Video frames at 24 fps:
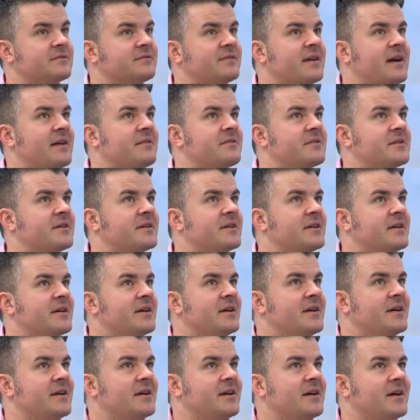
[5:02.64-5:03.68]
mm. the fact that
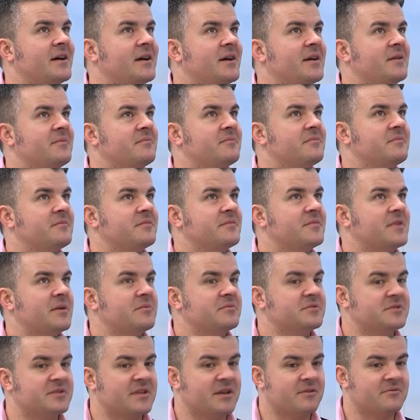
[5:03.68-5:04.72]
um, they
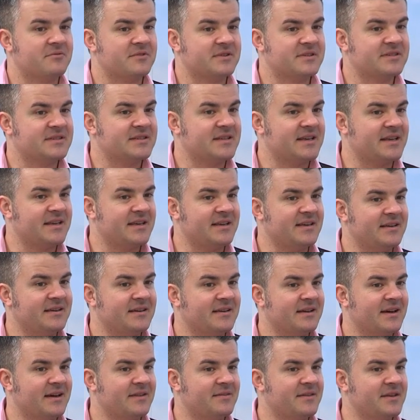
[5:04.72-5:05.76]
they were at sea
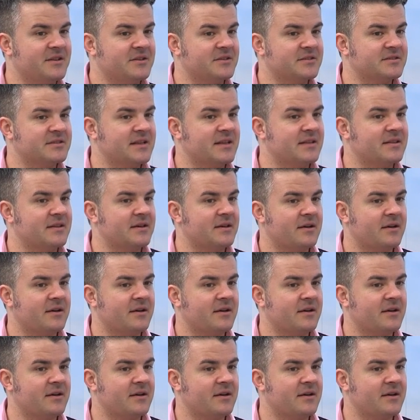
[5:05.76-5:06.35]
and they just